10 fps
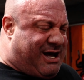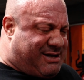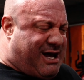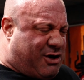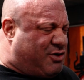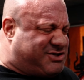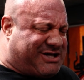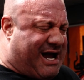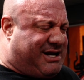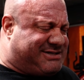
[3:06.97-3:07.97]
Now you're as
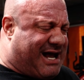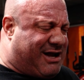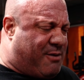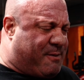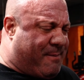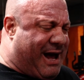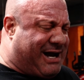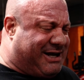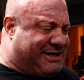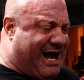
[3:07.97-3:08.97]
tight as that upper
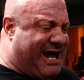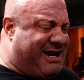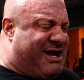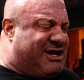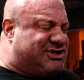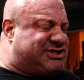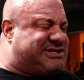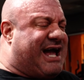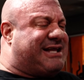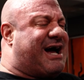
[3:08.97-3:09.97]
back can get.
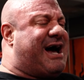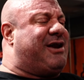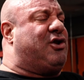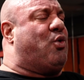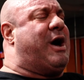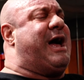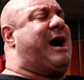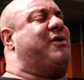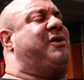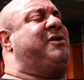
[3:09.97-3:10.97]
Stay tight on the way
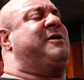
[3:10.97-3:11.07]
out.